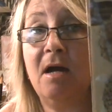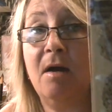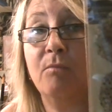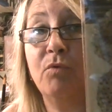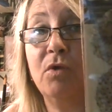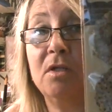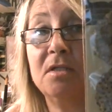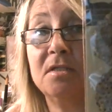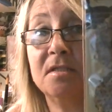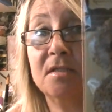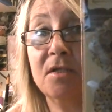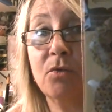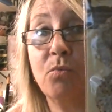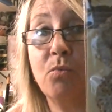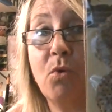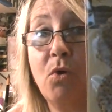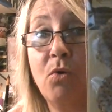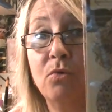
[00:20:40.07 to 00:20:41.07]
realistic
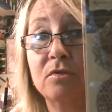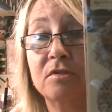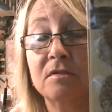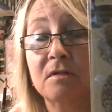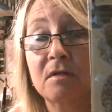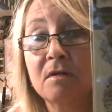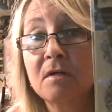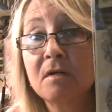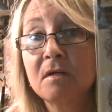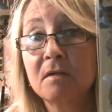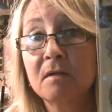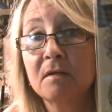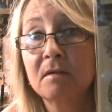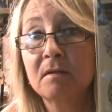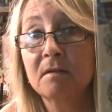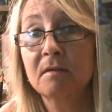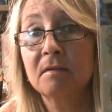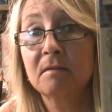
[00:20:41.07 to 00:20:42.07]
rose
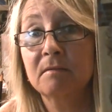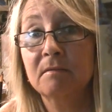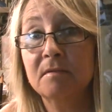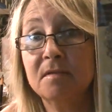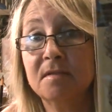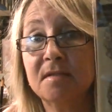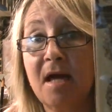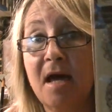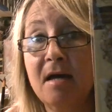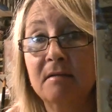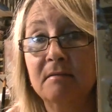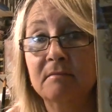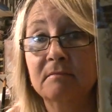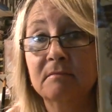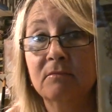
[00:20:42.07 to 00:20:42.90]
set.